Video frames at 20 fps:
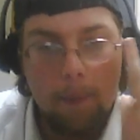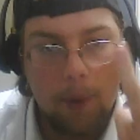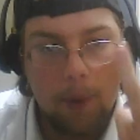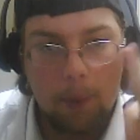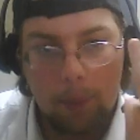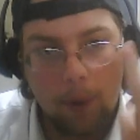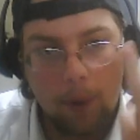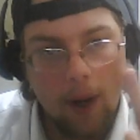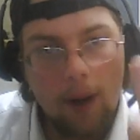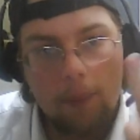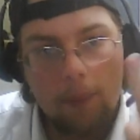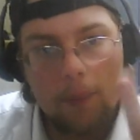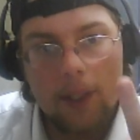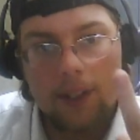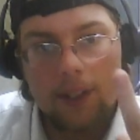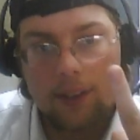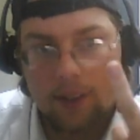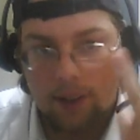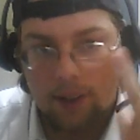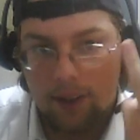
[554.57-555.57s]
The problem
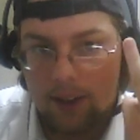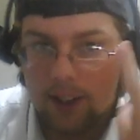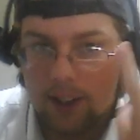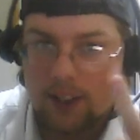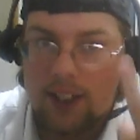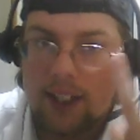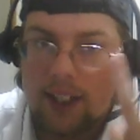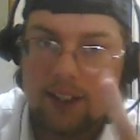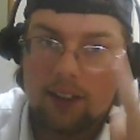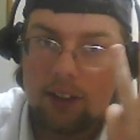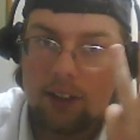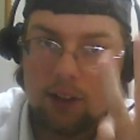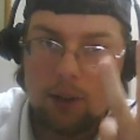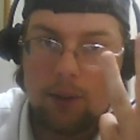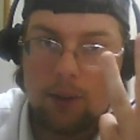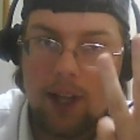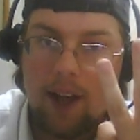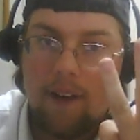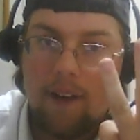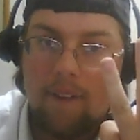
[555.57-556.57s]
is this deck doesn't
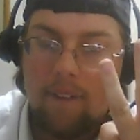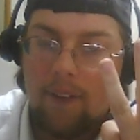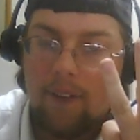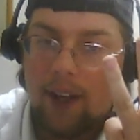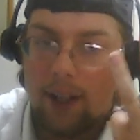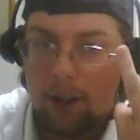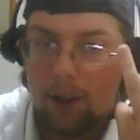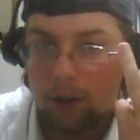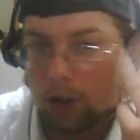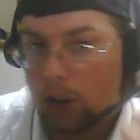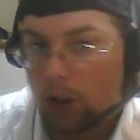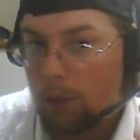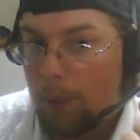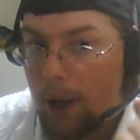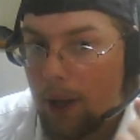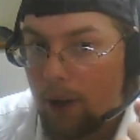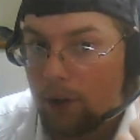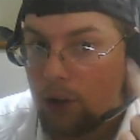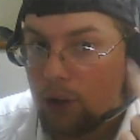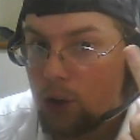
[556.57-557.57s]
do that. It goes
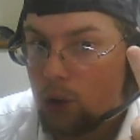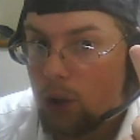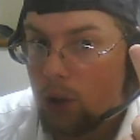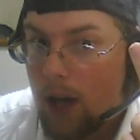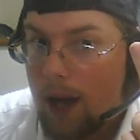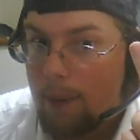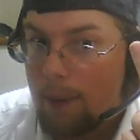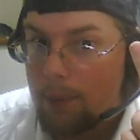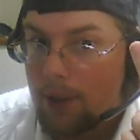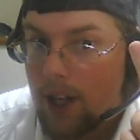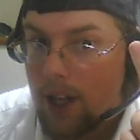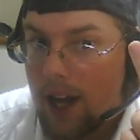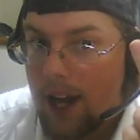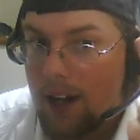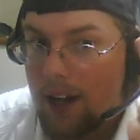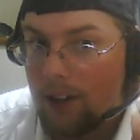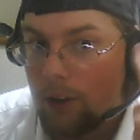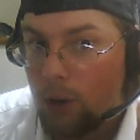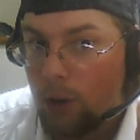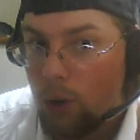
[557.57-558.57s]
spells, traps,
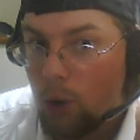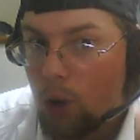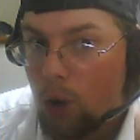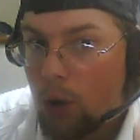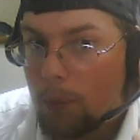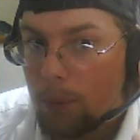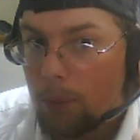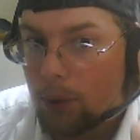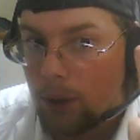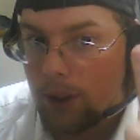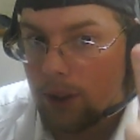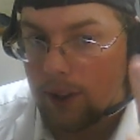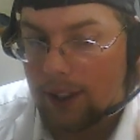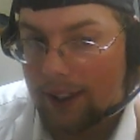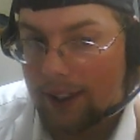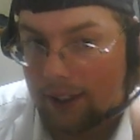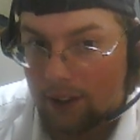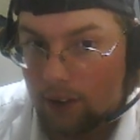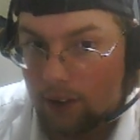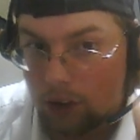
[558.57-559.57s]
and normal and
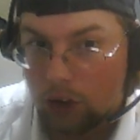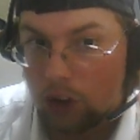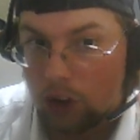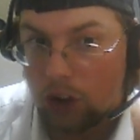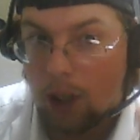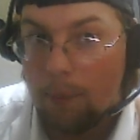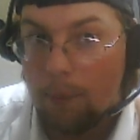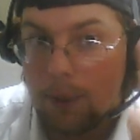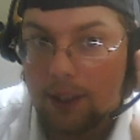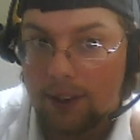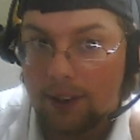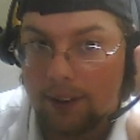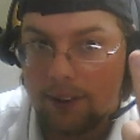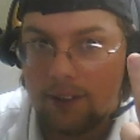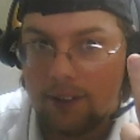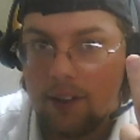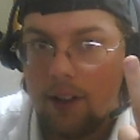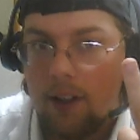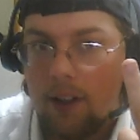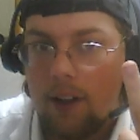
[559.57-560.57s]
like
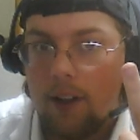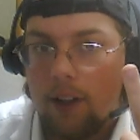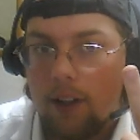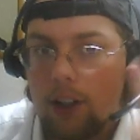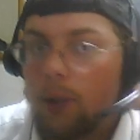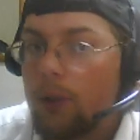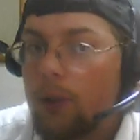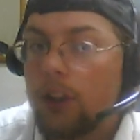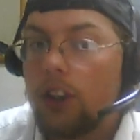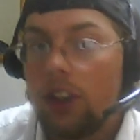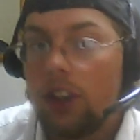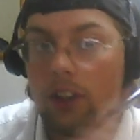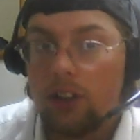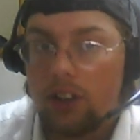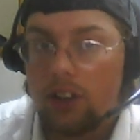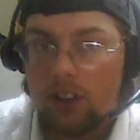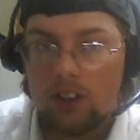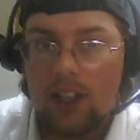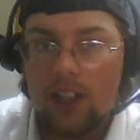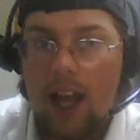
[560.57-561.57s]
summons. You can still
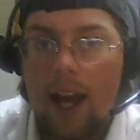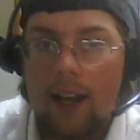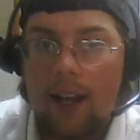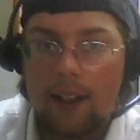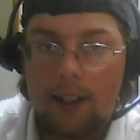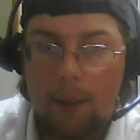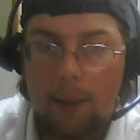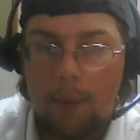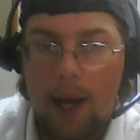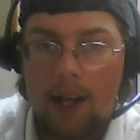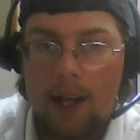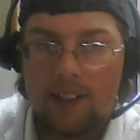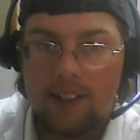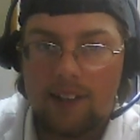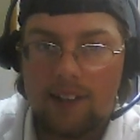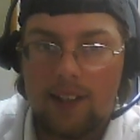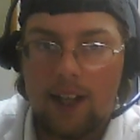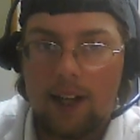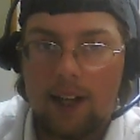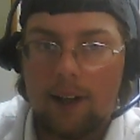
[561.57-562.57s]
set and get past
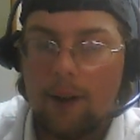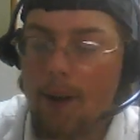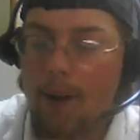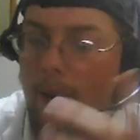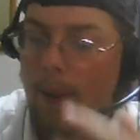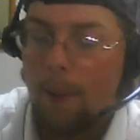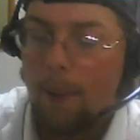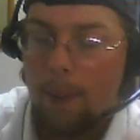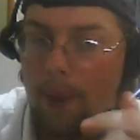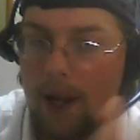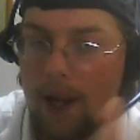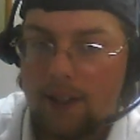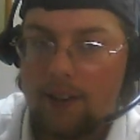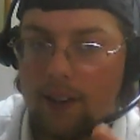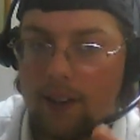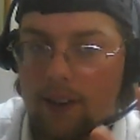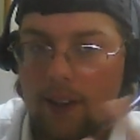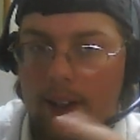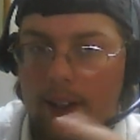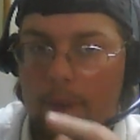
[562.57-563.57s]
this deck. That's
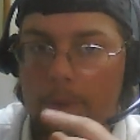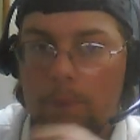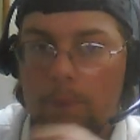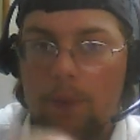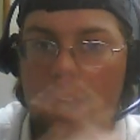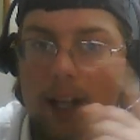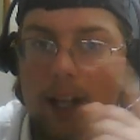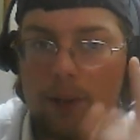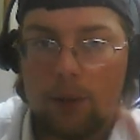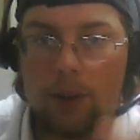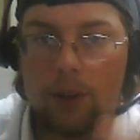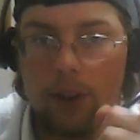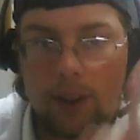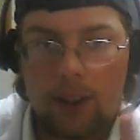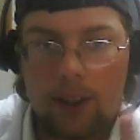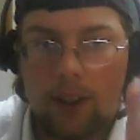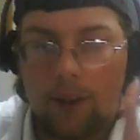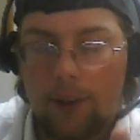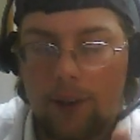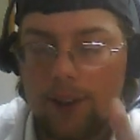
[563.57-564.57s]
the thing. That's what's going
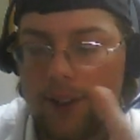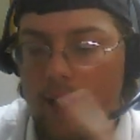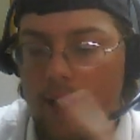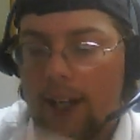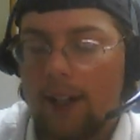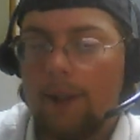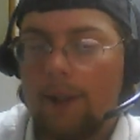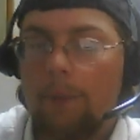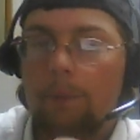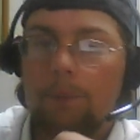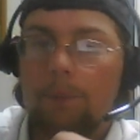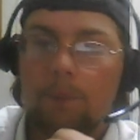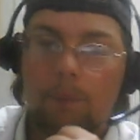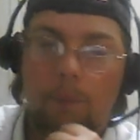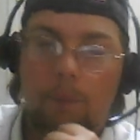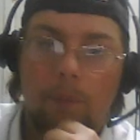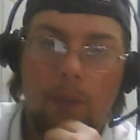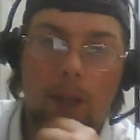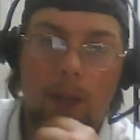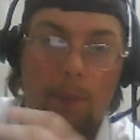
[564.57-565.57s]
to kill this deck,
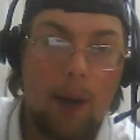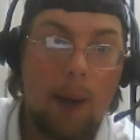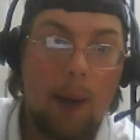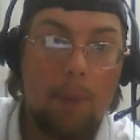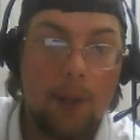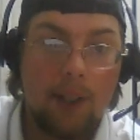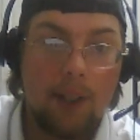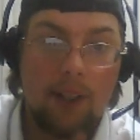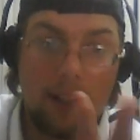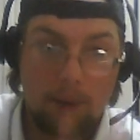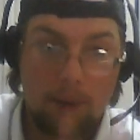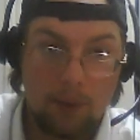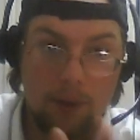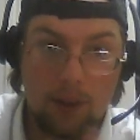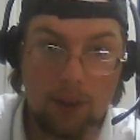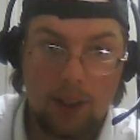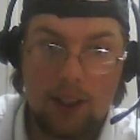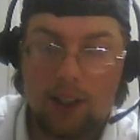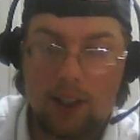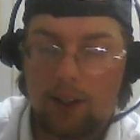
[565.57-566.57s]
in my opinion. That's what's
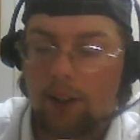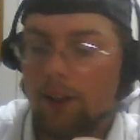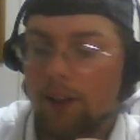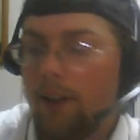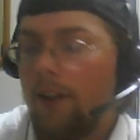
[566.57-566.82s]
going to kill it.